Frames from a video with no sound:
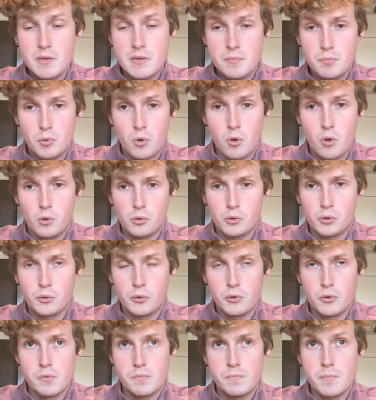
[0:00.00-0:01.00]
People
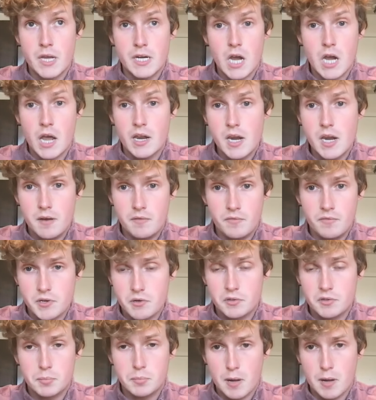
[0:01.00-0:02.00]
who may not
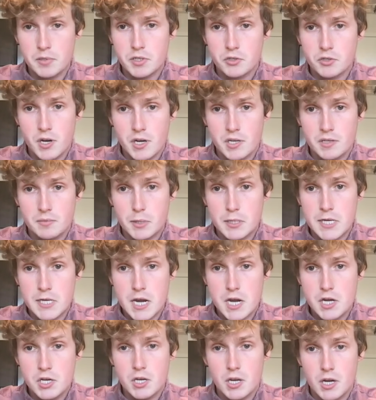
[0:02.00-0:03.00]
ever use public
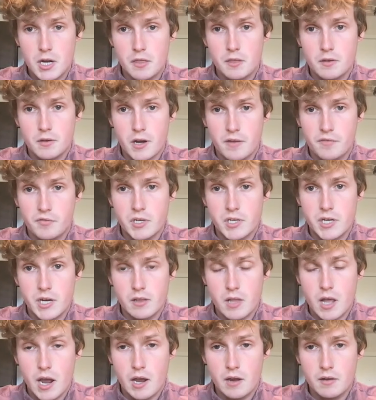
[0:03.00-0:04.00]
transportation in their
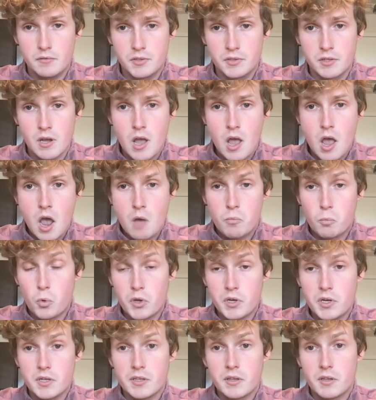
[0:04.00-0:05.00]
everyday lives
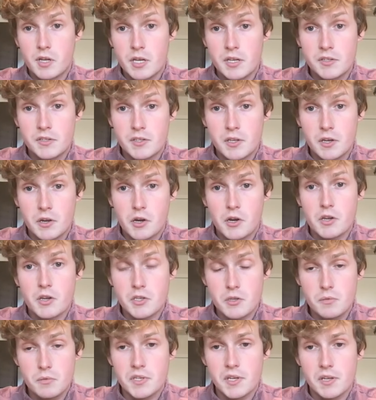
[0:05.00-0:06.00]
would consider
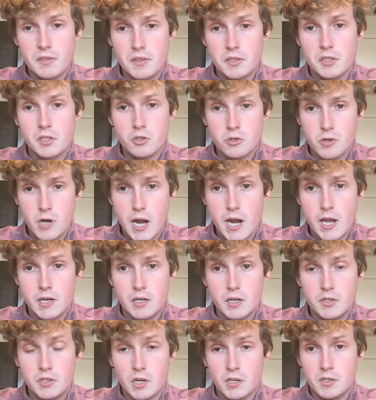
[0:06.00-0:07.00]
using this
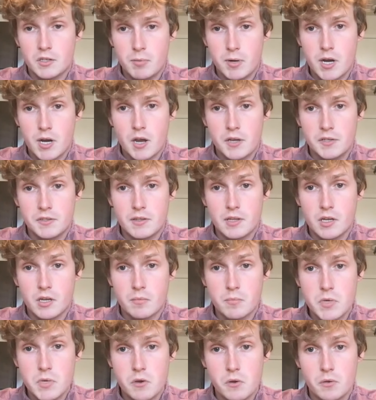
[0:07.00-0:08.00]
train just because the
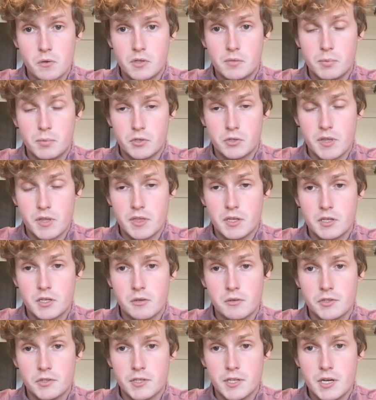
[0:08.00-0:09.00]
commute between the
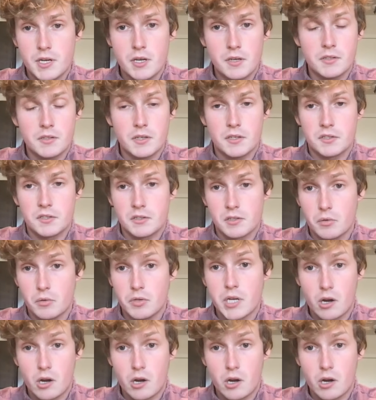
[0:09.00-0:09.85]
two cities is so